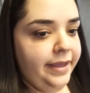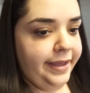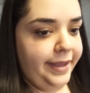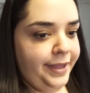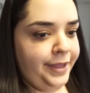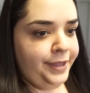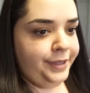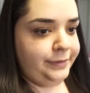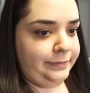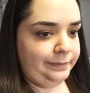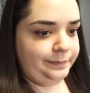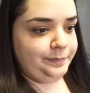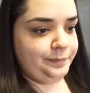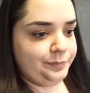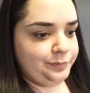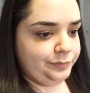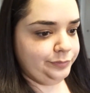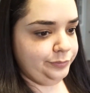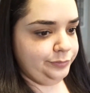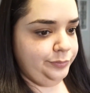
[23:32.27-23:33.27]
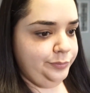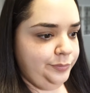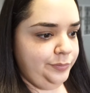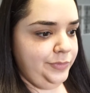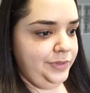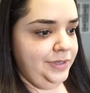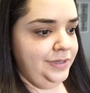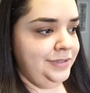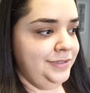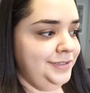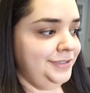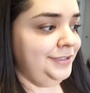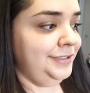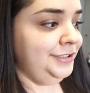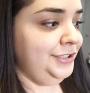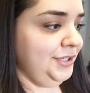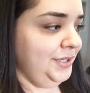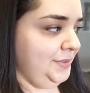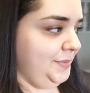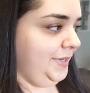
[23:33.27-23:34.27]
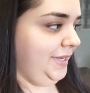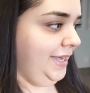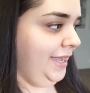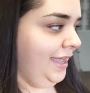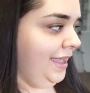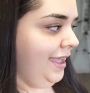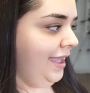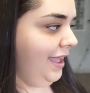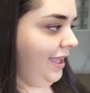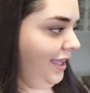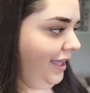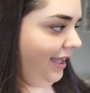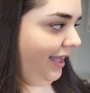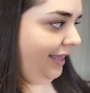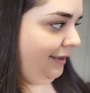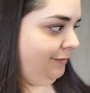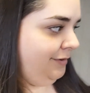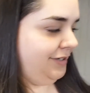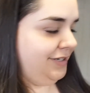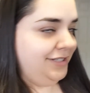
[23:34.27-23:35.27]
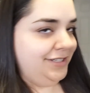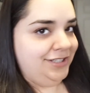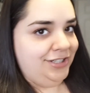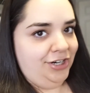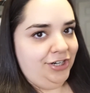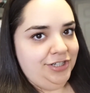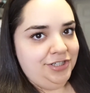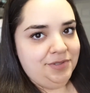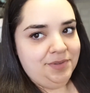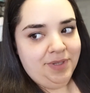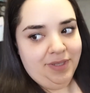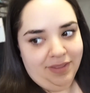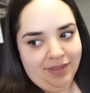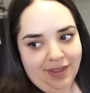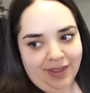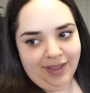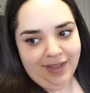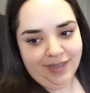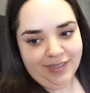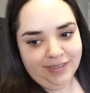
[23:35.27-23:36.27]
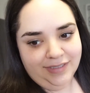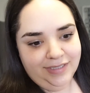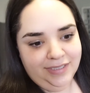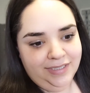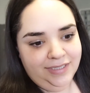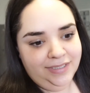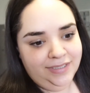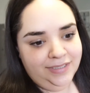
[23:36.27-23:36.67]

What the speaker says: So anyway, I'm gonna start doing that.